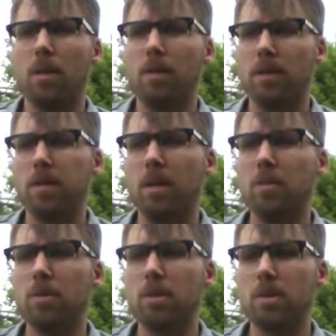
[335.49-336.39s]
The
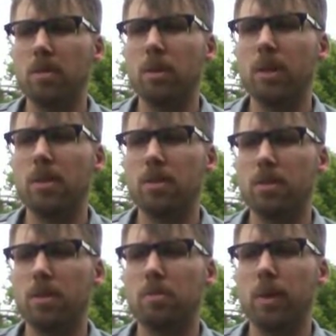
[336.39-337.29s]
attempt to assimilate
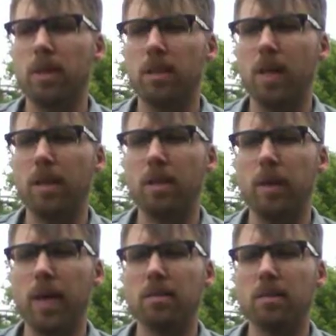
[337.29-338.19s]
students by denying
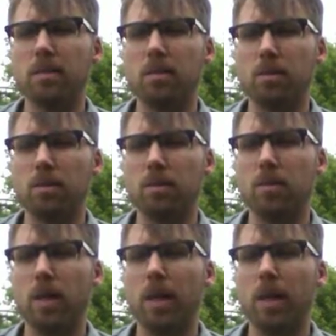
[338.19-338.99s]
them access to